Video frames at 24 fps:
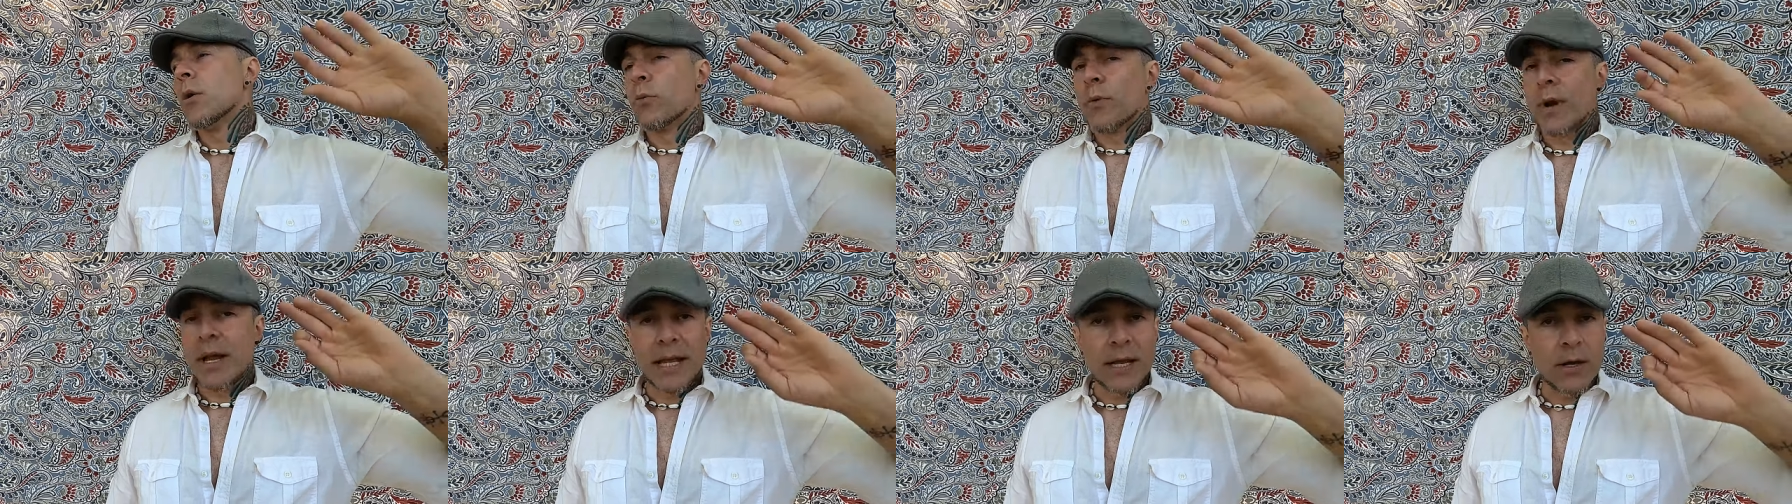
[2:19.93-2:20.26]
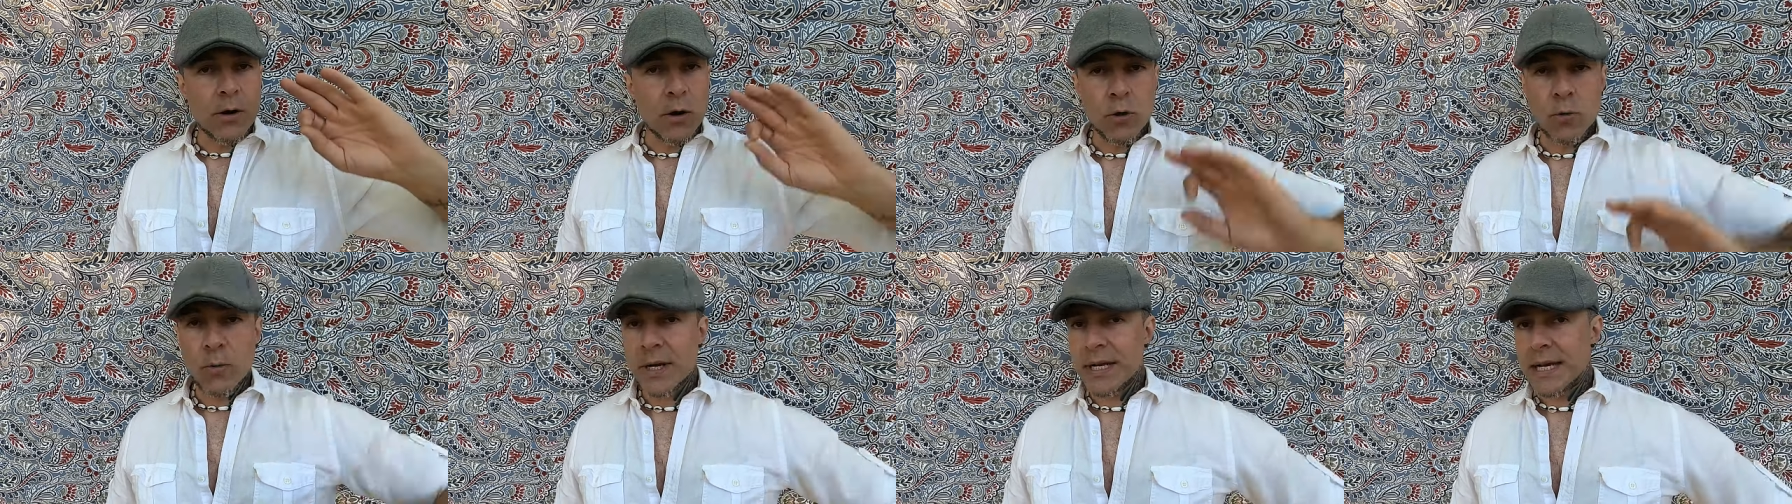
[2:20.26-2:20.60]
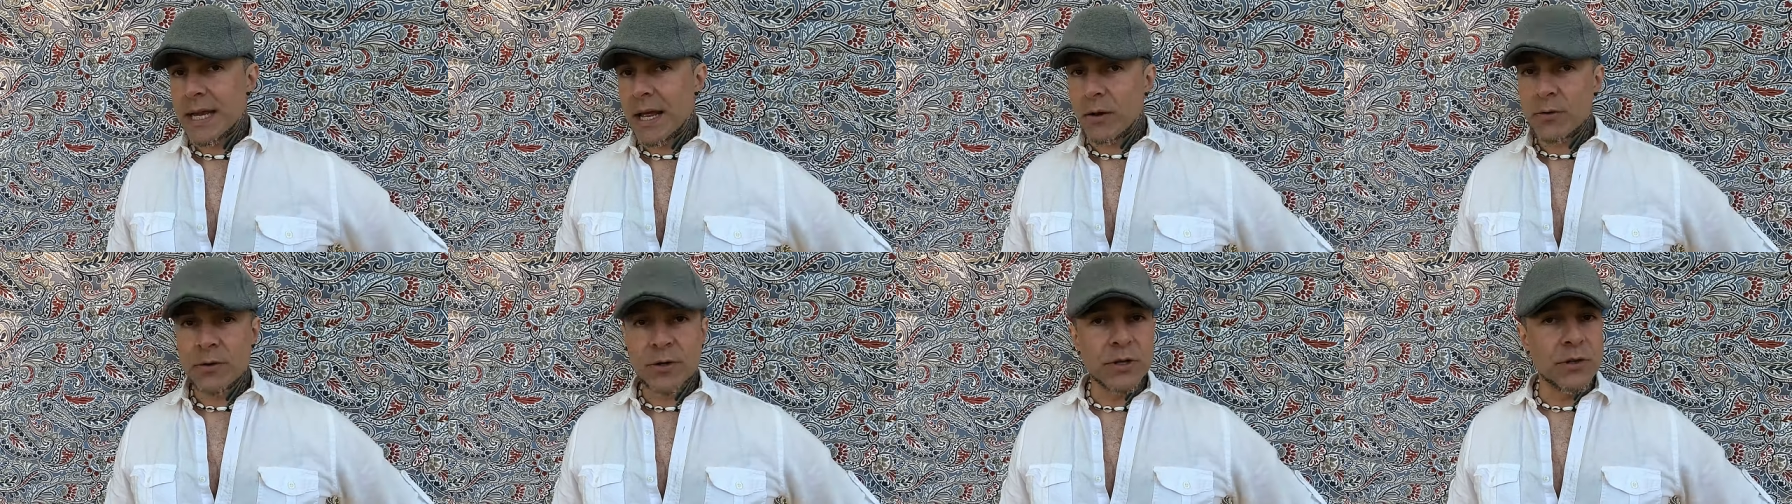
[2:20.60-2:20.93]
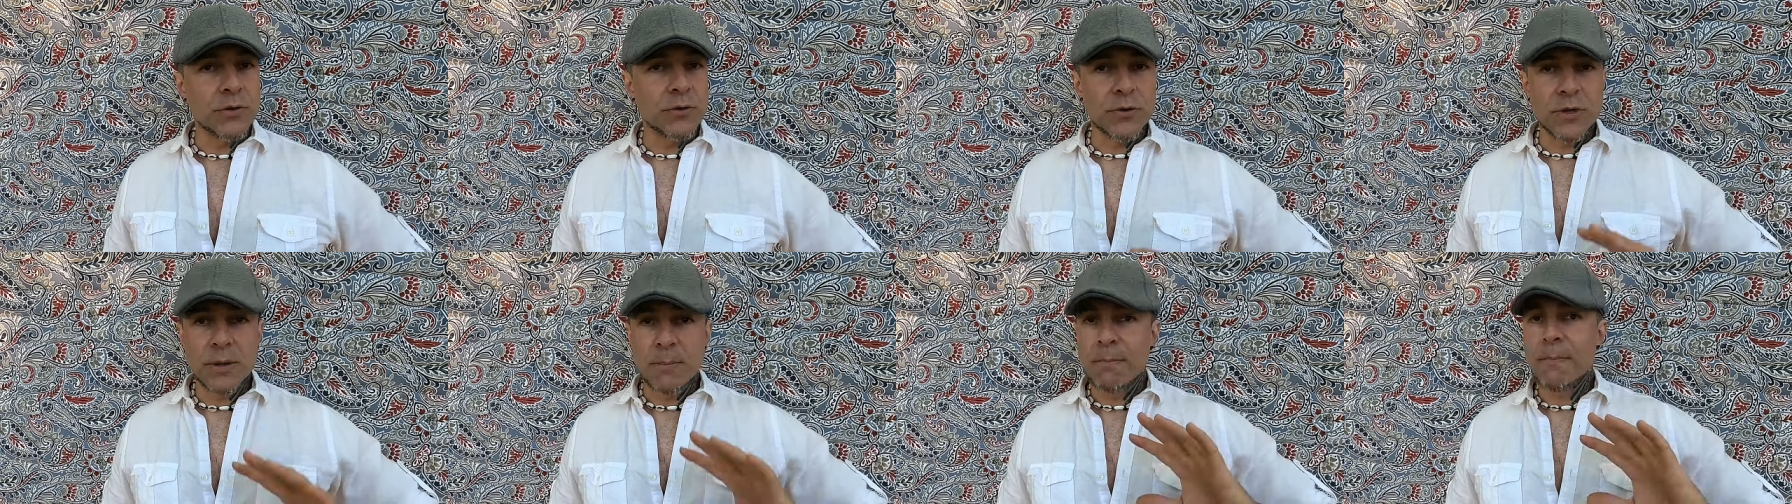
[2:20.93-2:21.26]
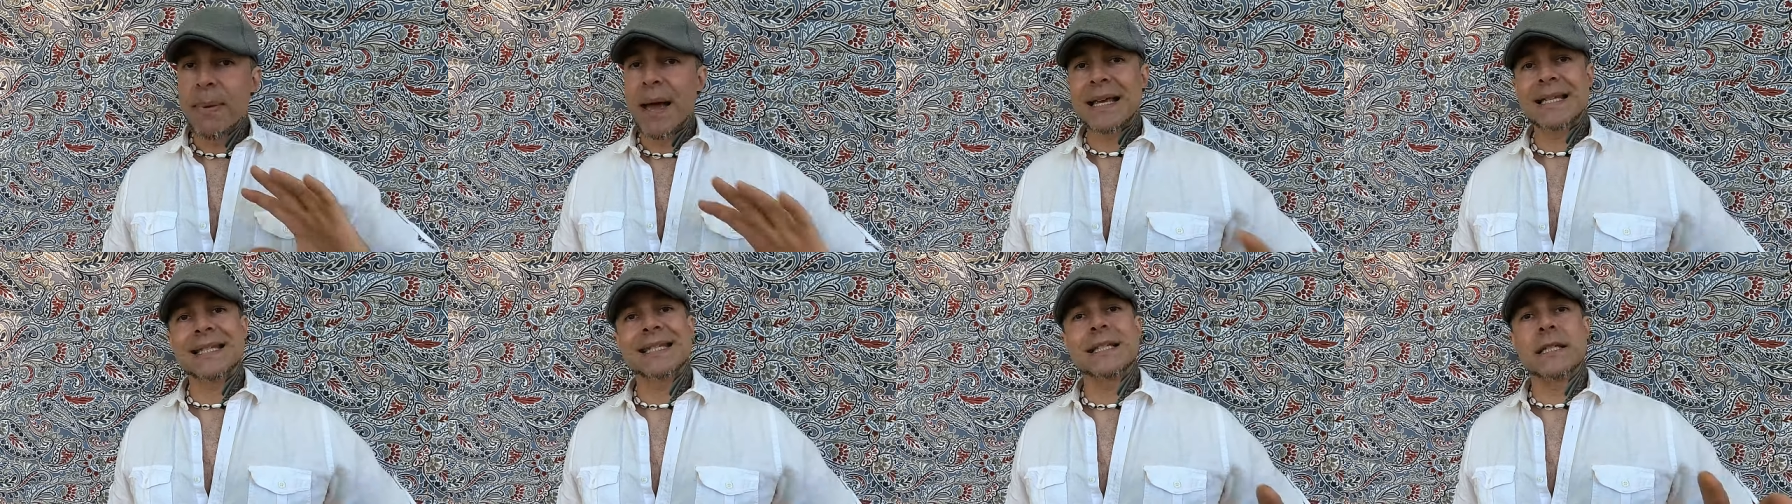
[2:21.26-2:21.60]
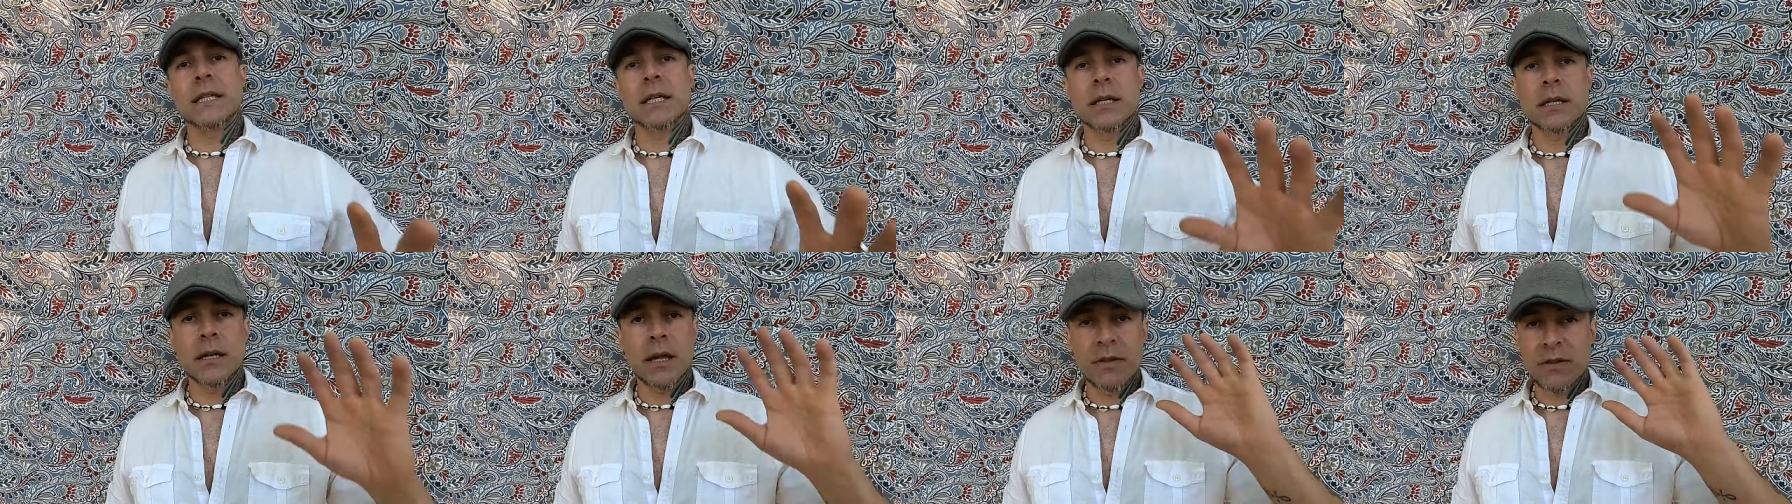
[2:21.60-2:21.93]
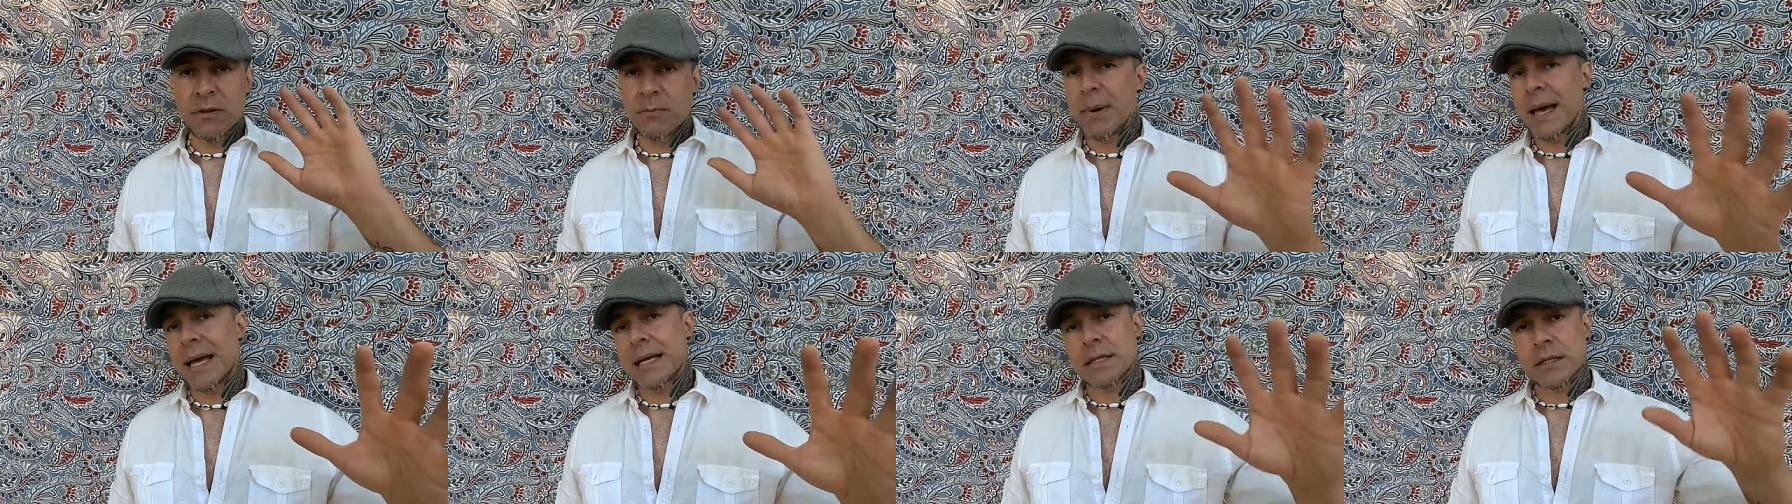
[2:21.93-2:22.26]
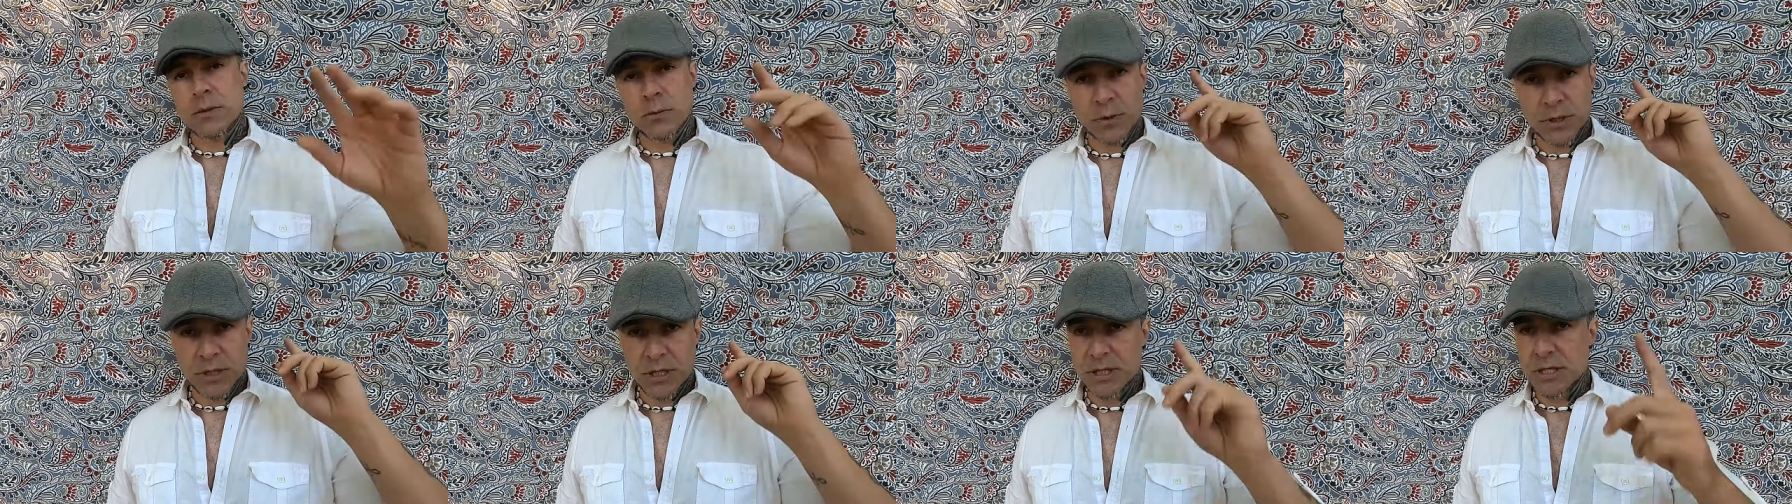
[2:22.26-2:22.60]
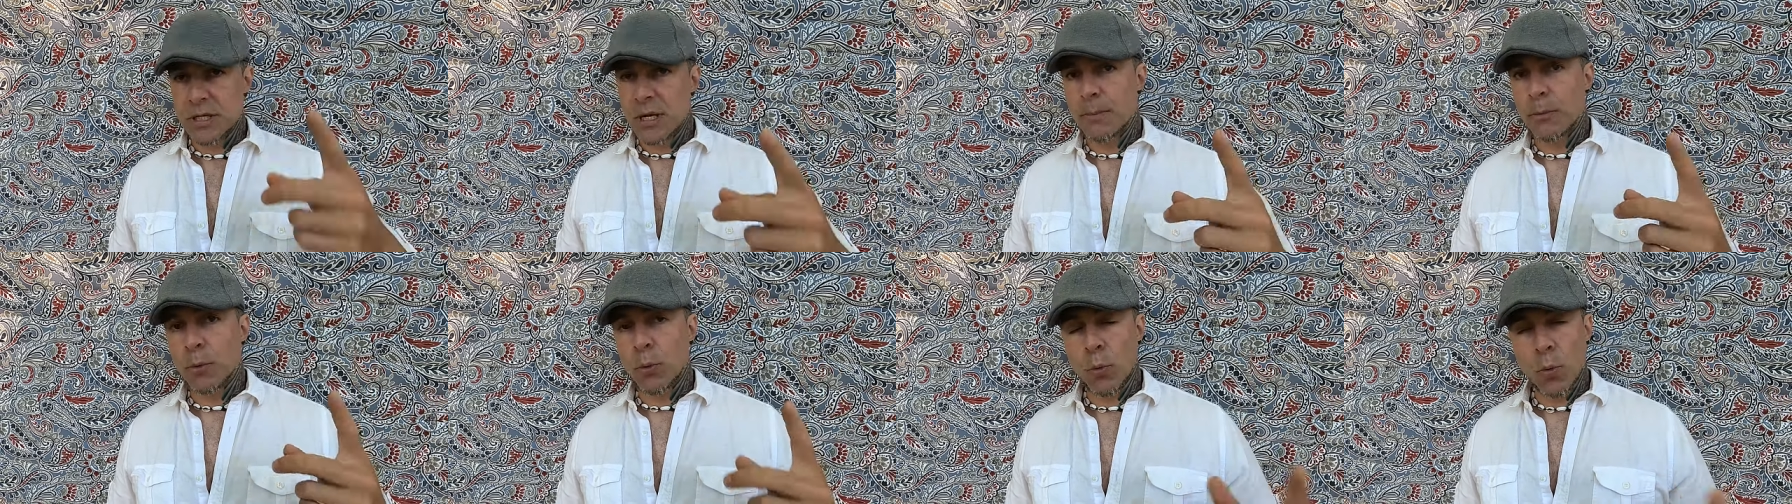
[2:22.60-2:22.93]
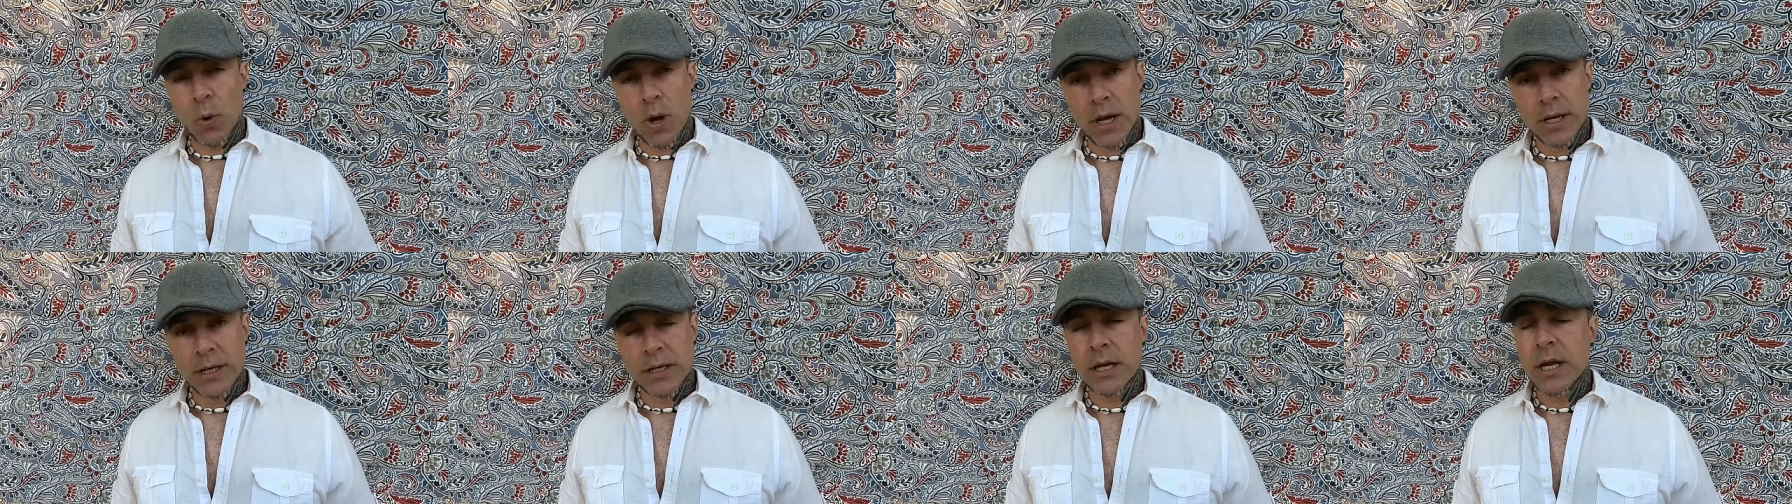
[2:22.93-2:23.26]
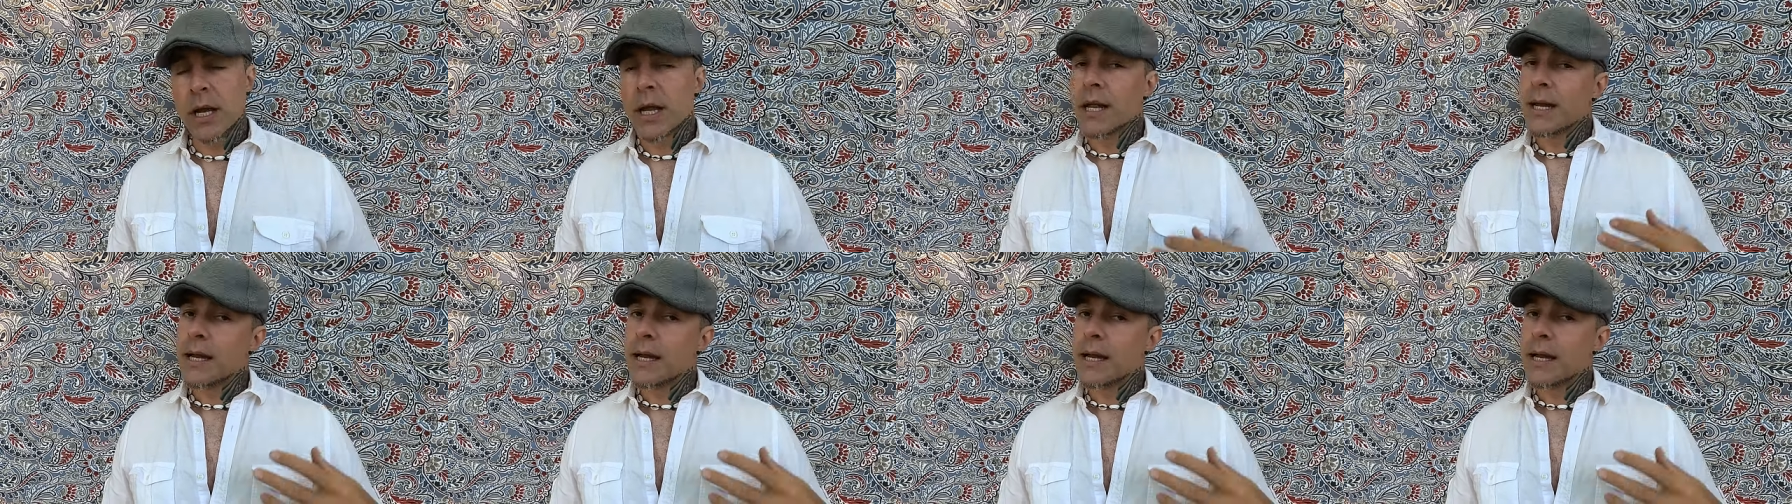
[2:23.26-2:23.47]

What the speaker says: ranking all the way down to the best of the best, which is number one.